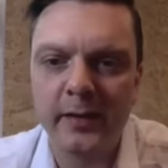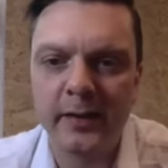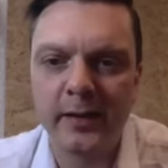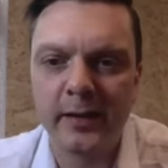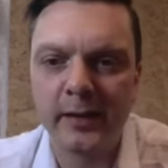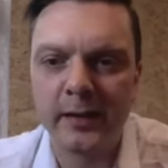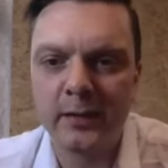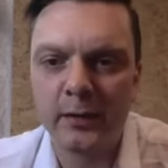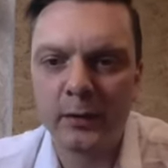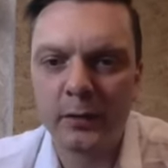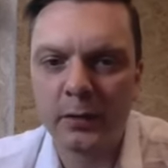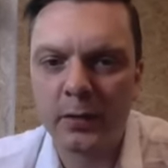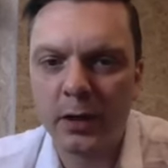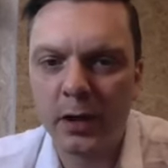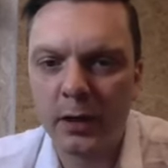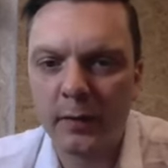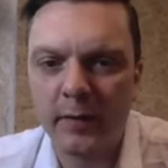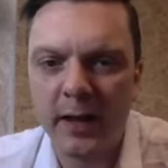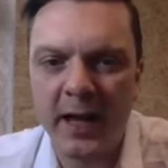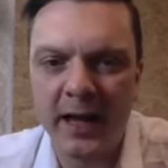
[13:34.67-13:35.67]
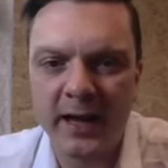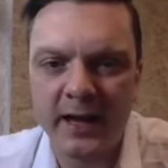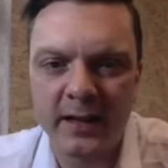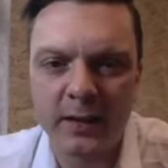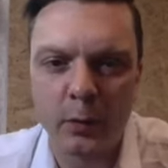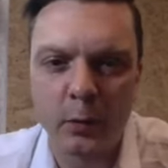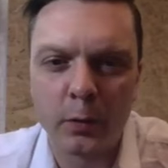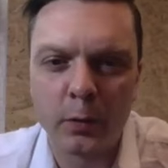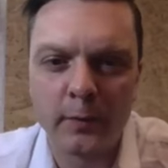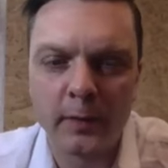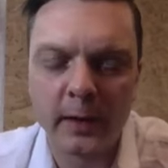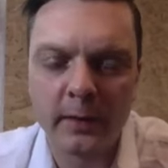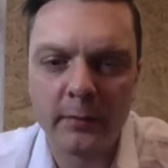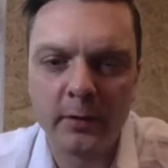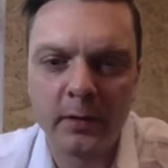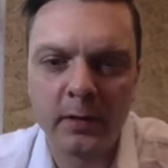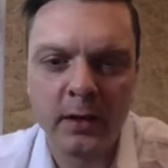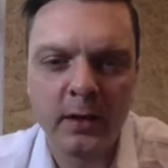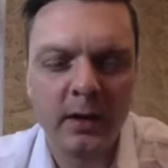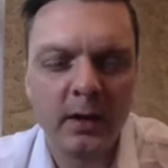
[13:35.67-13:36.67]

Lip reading: You're kind of adding oak flavor,